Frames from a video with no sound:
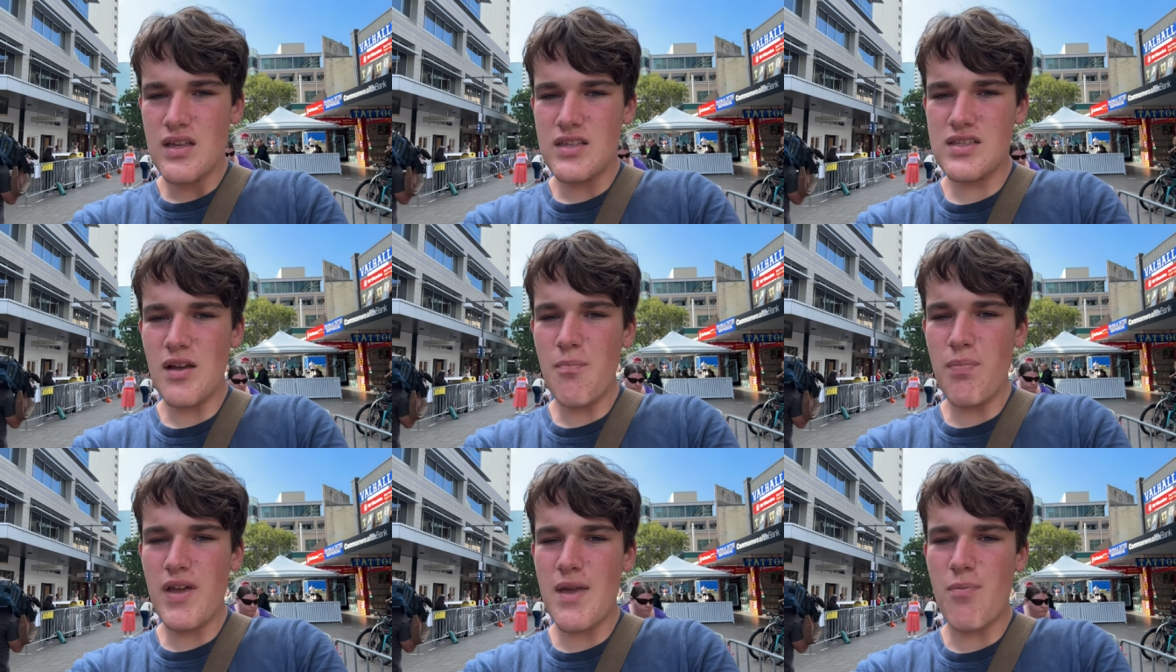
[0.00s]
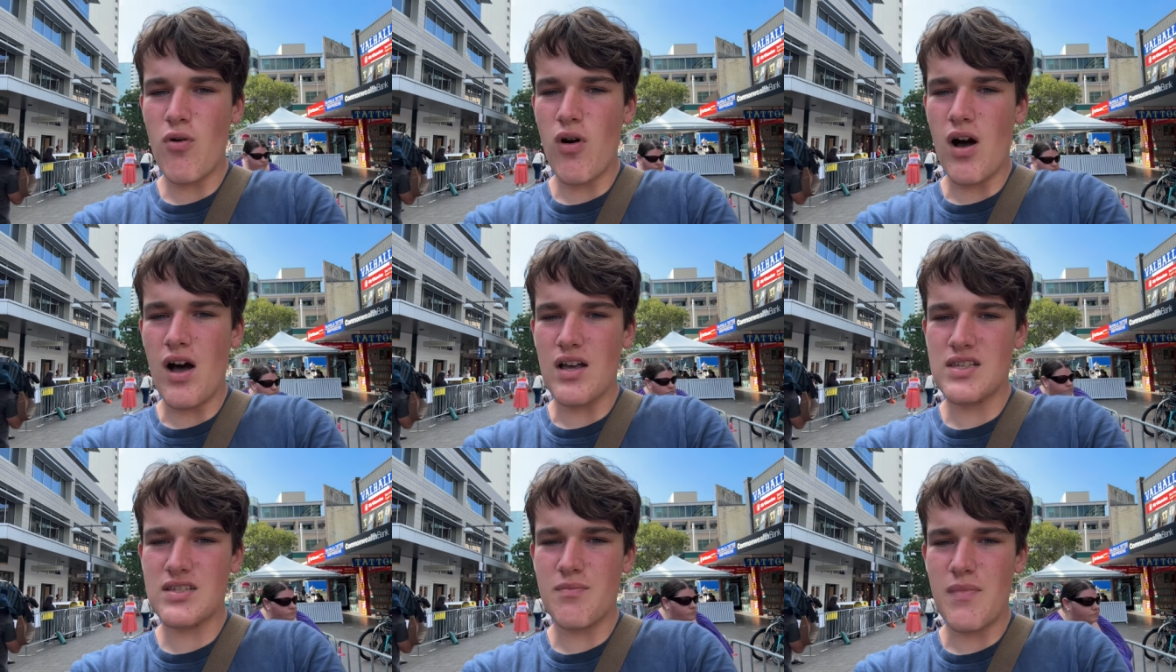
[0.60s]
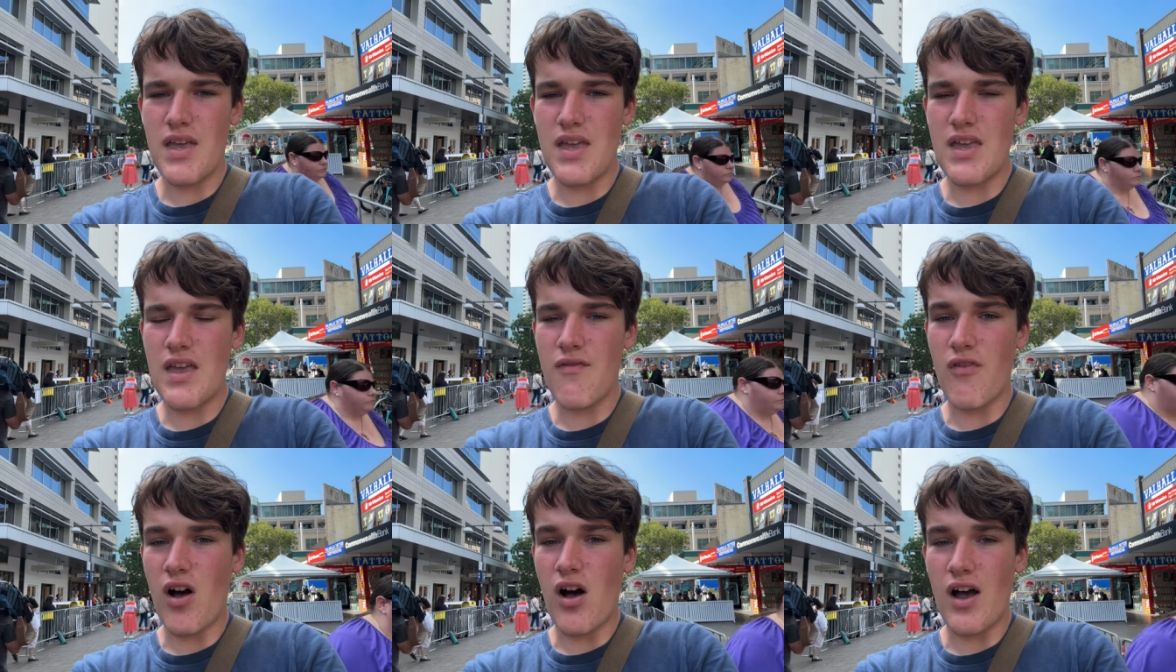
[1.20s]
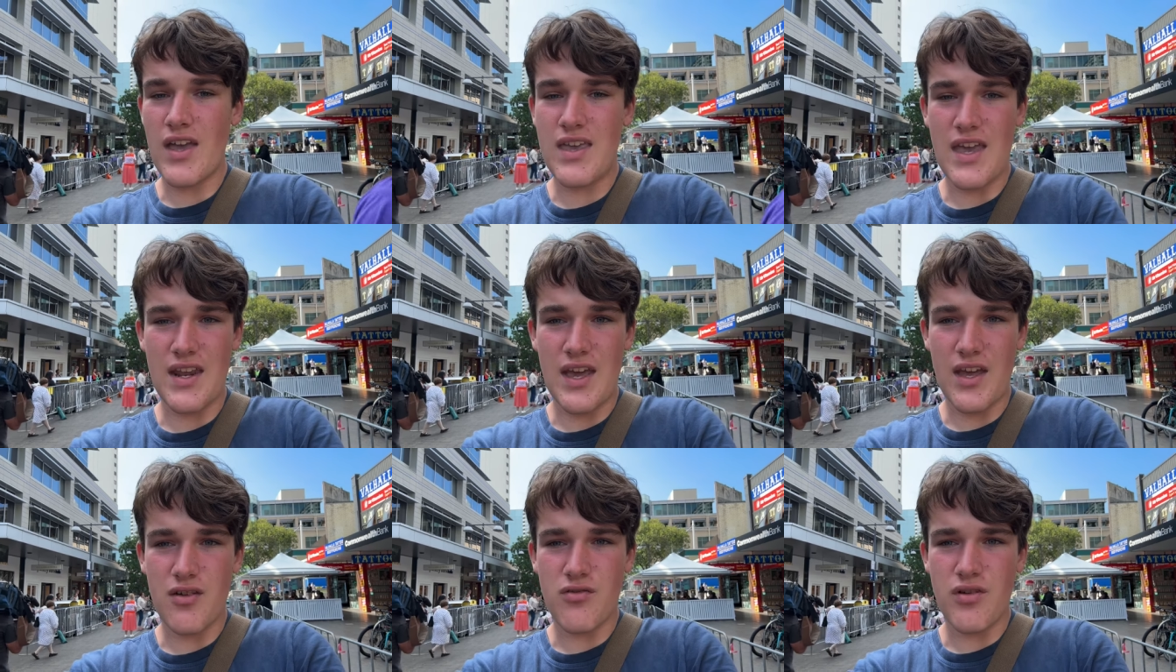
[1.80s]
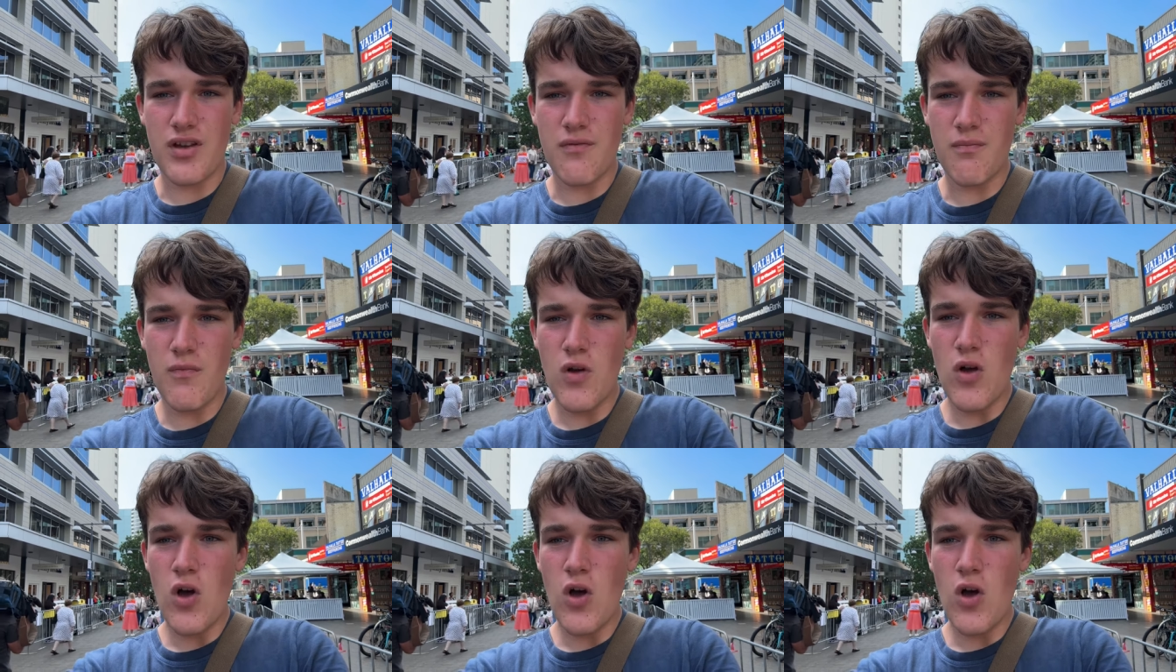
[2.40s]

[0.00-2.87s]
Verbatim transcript: Some people ask me if I get angry.